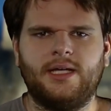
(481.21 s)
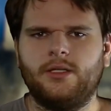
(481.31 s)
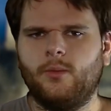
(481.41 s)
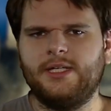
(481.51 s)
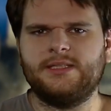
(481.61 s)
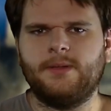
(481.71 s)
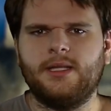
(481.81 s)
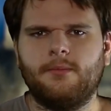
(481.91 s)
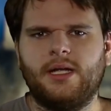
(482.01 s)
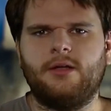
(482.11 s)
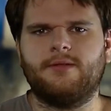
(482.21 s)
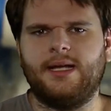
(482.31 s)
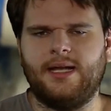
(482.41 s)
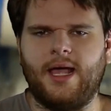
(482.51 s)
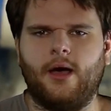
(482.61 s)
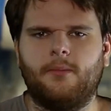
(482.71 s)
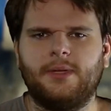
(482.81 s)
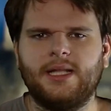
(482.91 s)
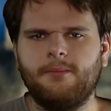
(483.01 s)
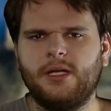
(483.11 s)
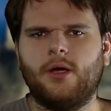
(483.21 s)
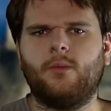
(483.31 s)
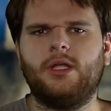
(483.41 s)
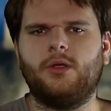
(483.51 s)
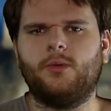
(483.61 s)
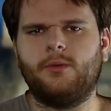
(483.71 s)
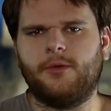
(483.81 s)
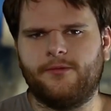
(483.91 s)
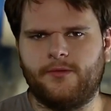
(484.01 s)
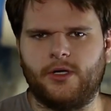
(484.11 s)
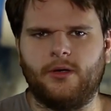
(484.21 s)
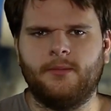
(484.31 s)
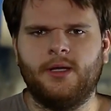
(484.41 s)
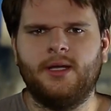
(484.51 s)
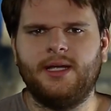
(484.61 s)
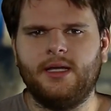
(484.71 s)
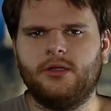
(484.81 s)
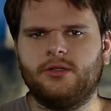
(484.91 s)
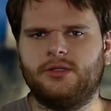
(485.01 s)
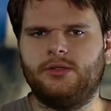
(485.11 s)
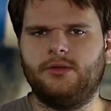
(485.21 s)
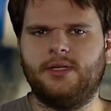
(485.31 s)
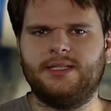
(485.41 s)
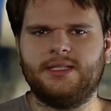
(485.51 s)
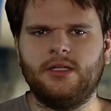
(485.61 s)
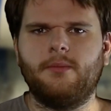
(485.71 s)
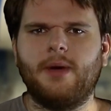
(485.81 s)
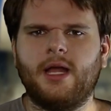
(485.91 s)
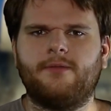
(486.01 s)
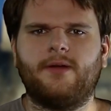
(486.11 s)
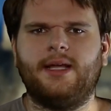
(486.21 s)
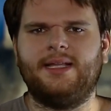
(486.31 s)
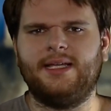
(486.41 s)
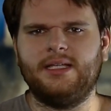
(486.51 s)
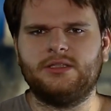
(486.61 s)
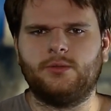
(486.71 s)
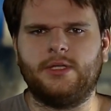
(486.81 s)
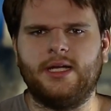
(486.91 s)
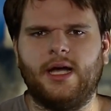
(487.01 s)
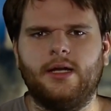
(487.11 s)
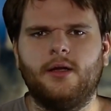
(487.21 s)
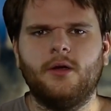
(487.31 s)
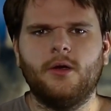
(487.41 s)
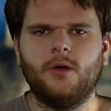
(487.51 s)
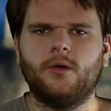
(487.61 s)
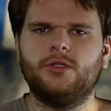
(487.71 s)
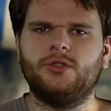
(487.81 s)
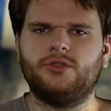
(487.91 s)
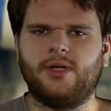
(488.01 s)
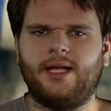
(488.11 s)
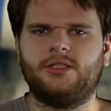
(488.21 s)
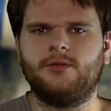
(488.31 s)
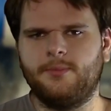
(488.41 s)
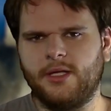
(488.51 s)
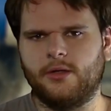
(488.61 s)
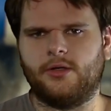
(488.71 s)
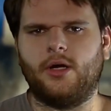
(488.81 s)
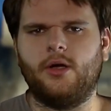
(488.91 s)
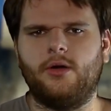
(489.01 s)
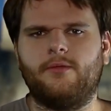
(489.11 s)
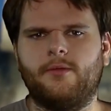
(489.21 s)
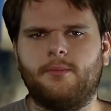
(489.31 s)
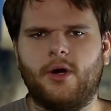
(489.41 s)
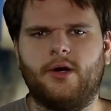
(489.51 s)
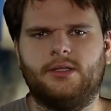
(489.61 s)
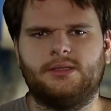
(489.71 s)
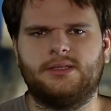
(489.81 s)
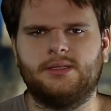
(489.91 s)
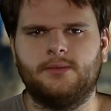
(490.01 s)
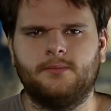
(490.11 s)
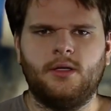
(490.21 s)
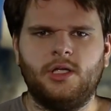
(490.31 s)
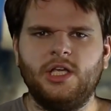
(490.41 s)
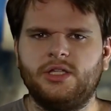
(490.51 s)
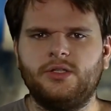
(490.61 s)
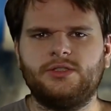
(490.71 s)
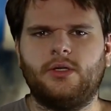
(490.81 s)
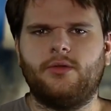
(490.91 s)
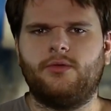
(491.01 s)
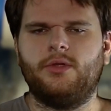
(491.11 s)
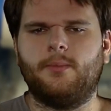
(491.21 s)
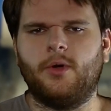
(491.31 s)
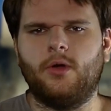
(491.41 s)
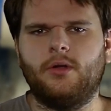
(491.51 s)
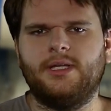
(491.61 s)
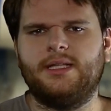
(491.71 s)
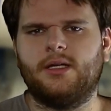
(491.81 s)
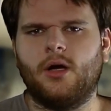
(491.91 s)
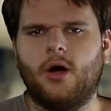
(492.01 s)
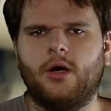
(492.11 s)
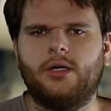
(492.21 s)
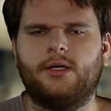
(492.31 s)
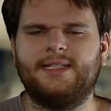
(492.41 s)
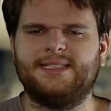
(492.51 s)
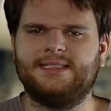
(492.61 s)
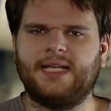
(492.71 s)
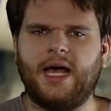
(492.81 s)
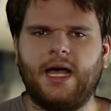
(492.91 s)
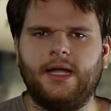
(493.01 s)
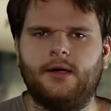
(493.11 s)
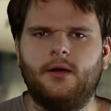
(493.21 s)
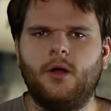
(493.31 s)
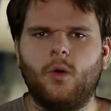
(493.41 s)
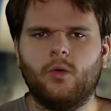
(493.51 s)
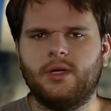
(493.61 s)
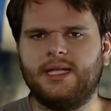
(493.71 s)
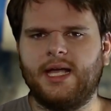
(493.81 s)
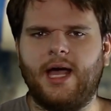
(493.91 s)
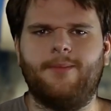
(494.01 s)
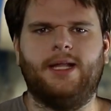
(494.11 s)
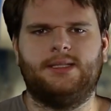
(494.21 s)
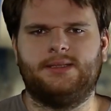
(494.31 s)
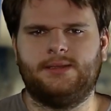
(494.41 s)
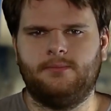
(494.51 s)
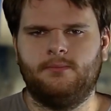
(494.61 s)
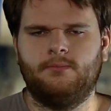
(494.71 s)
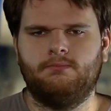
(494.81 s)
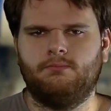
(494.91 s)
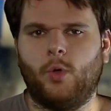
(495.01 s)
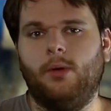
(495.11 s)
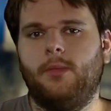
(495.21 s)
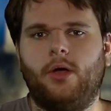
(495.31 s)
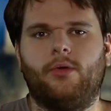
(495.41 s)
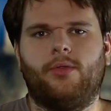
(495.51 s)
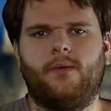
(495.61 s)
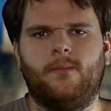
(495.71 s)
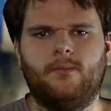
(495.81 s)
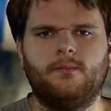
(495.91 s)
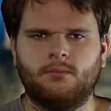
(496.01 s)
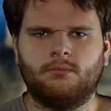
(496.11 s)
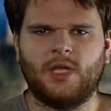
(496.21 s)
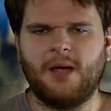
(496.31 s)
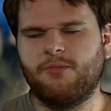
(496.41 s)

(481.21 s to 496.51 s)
I don't want to spend the money right now, but let me know what you would prefer, either to continue modifying the Eastwood gun or to try to build our own from parts. You can do so through the poll in the card on the side or in the comments, or both. I